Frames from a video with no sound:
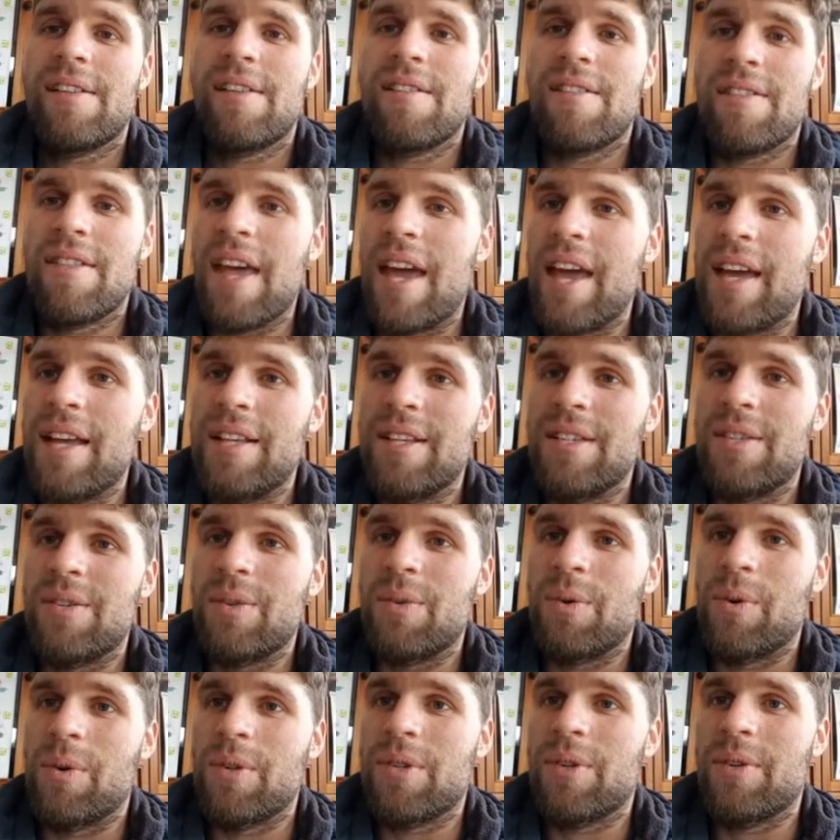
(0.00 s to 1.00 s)
that is
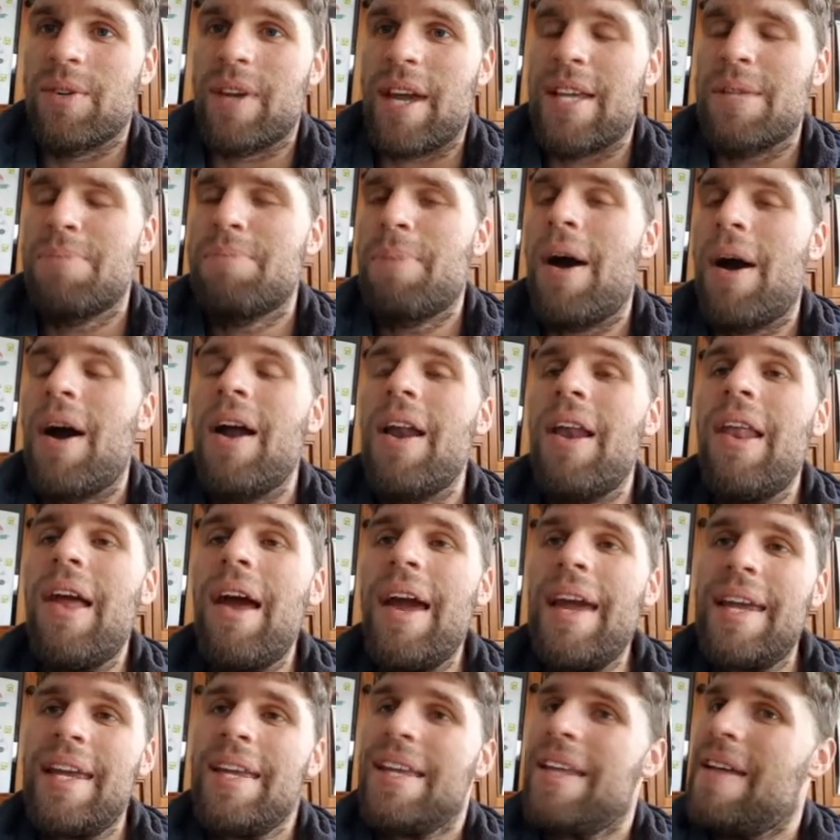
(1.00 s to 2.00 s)
also the case. But I
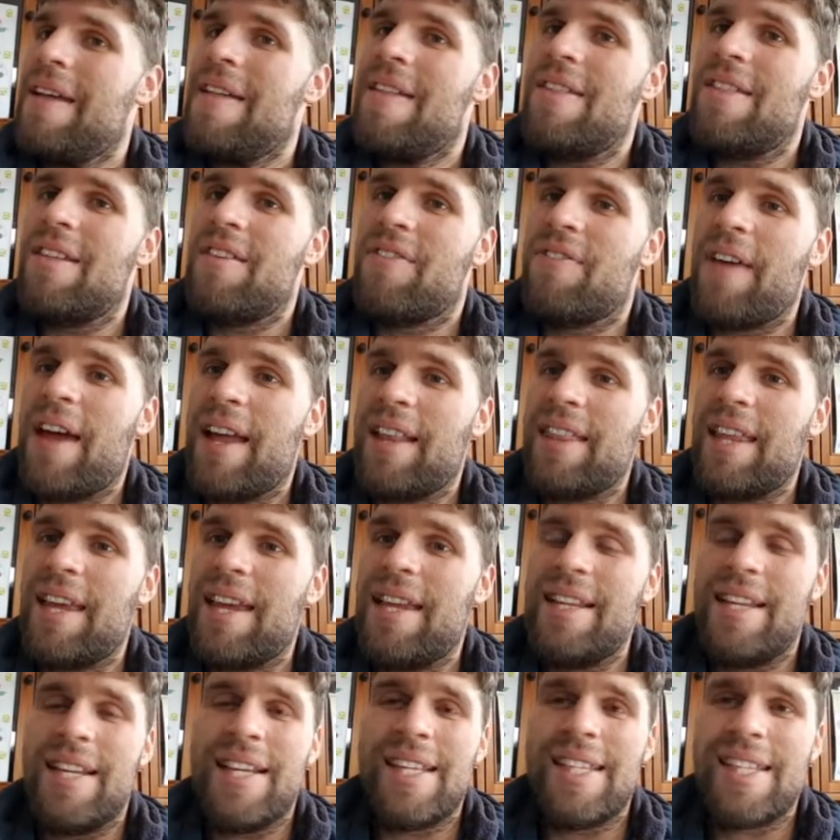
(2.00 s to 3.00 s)
like uh, the fact that
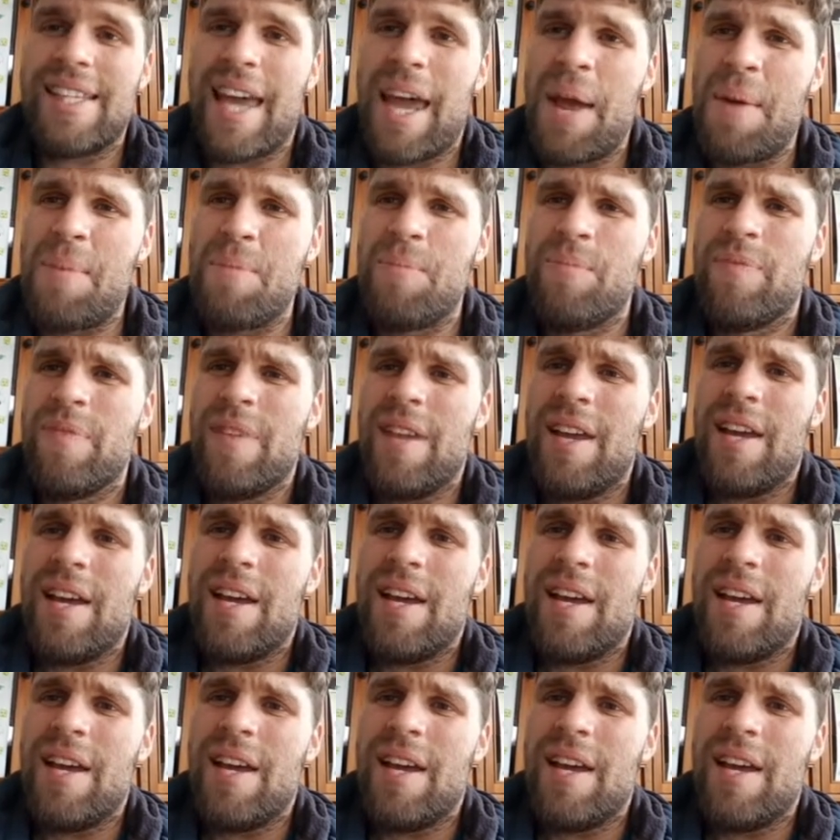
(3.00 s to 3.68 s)
in this game,